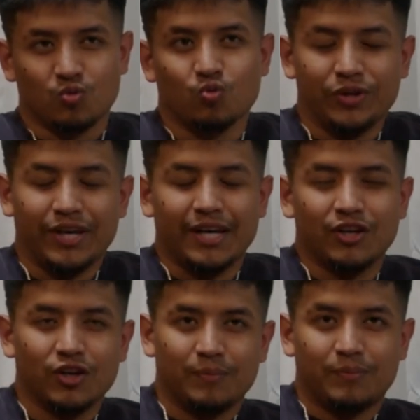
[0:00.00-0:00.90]
we
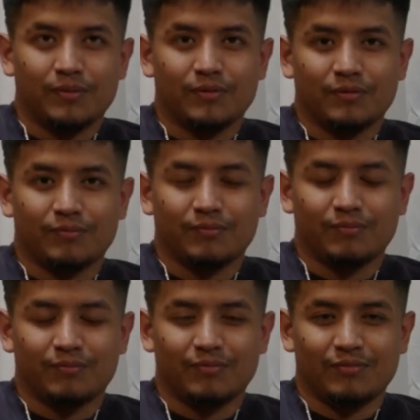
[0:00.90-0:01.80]
end up
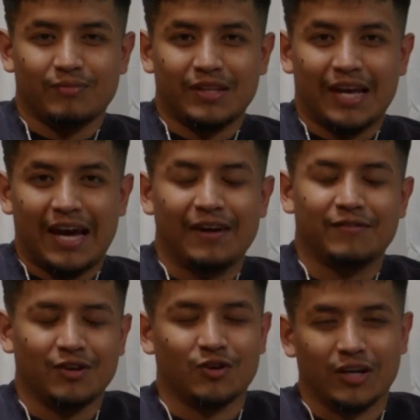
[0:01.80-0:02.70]

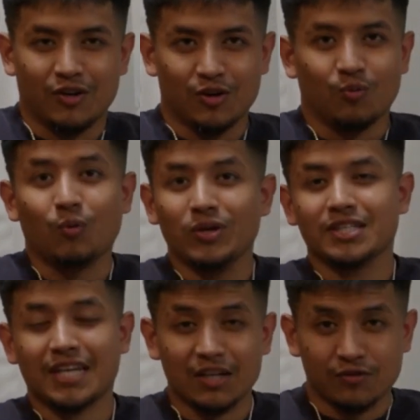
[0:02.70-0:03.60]
having okay when we
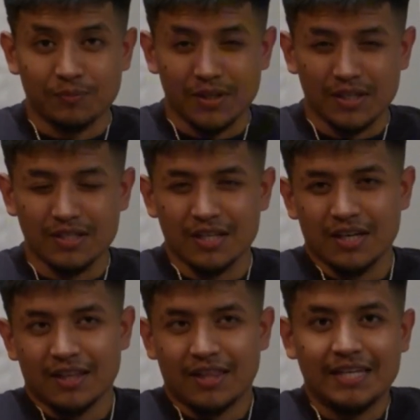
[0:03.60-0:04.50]
detach from things,
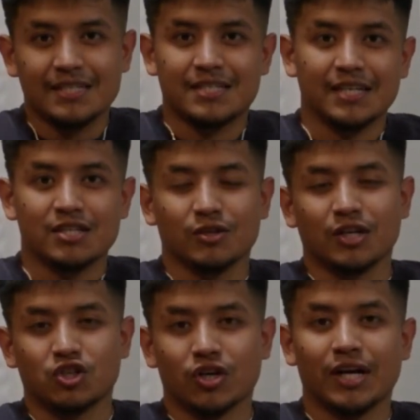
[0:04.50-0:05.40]
things tend
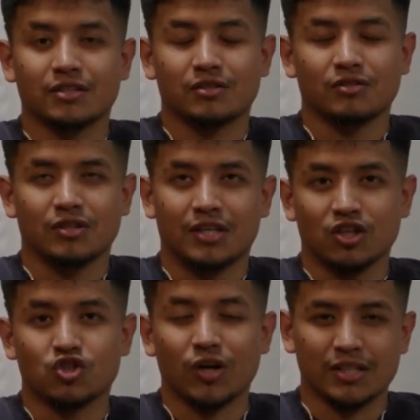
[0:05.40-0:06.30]
to get
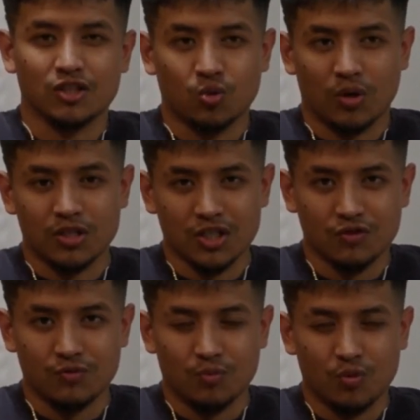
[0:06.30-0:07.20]
attracted to
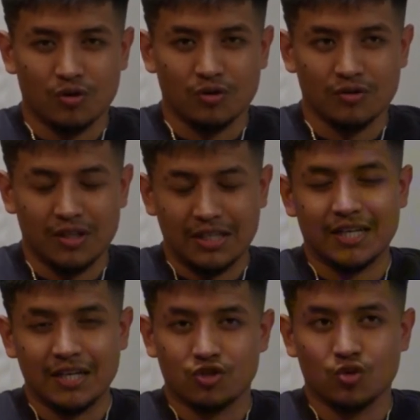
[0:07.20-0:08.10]
ourselves more. They
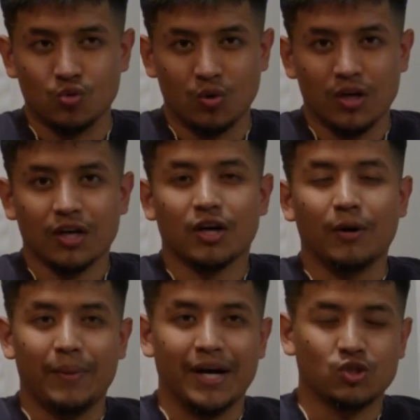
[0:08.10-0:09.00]
tend to
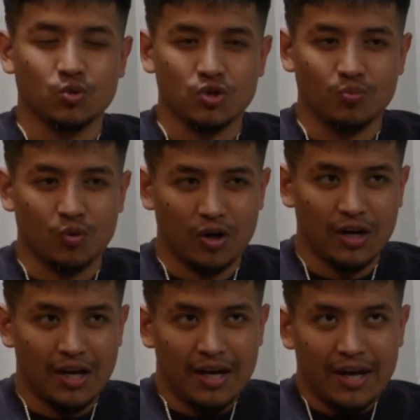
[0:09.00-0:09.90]
come back to us more,
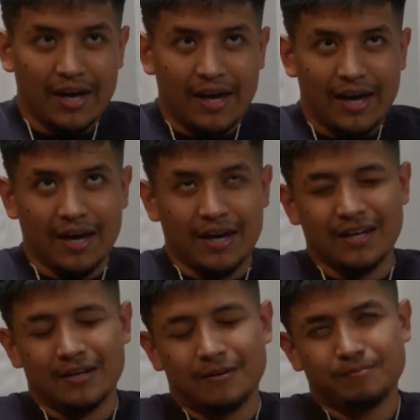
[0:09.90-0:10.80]

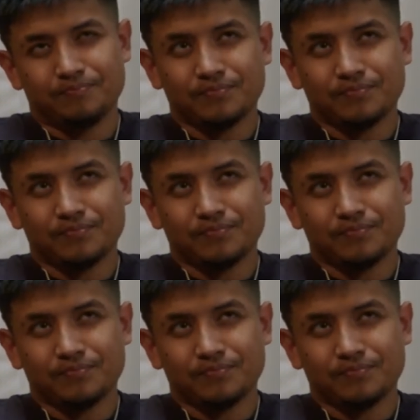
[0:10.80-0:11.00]
and